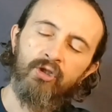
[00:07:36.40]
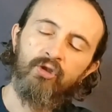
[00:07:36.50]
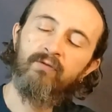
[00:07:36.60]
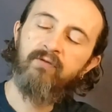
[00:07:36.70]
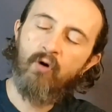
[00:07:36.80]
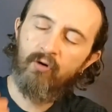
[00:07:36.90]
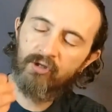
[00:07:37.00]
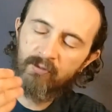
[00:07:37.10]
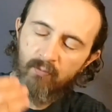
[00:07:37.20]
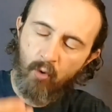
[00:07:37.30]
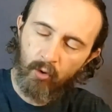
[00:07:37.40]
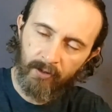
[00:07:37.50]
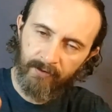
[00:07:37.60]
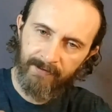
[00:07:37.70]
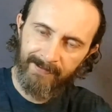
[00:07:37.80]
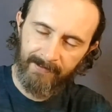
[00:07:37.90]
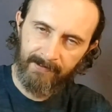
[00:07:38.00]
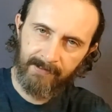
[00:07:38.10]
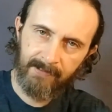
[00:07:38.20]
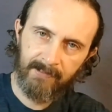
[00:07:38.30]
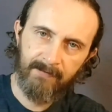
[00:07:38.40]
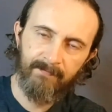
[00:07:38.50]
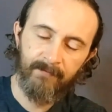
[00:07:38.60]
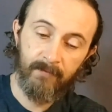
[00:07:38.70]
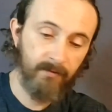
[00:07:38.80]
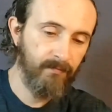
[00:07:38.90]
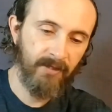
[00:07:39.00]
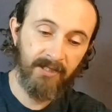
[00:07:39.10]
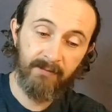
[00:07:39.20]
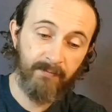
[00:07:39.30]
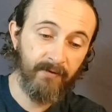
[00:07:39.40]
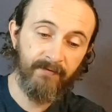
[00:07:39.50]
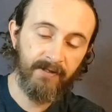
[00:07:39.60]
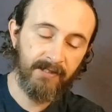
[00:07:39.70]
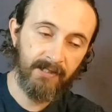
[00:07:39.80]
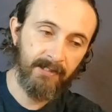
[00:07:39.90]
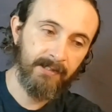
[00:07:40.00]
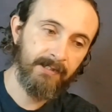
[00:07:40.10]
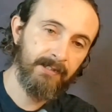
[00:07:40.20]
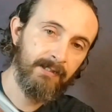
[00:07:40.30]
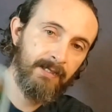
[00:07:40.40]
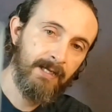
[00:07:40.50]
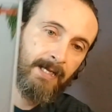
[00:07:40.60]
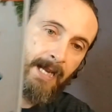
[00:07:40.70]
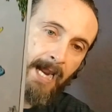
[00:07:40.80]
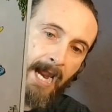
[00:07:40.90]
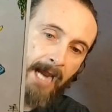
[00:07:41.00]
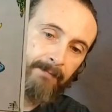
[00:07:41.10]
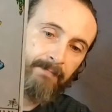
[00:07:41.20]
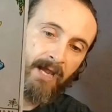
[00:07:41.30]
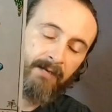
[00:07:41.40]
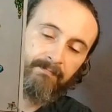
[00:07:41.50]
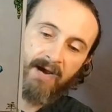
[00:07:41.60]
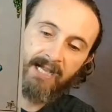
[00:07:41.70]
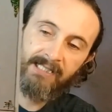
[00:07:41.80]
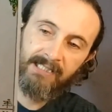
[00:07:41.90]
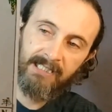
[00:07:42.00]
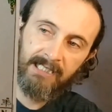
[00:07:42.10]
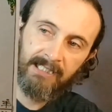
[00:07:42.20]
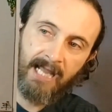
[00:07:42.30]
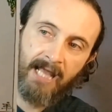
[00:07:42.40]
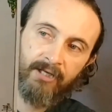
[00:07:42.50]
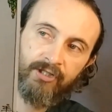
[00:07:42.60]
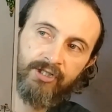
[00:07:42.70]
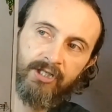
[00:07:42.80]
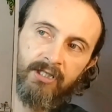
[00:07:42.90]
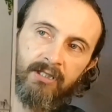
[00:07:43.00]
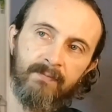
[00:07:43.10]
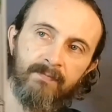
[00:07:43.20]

to focus more on this. It makes perfect sense. Hangman, Piscean energy.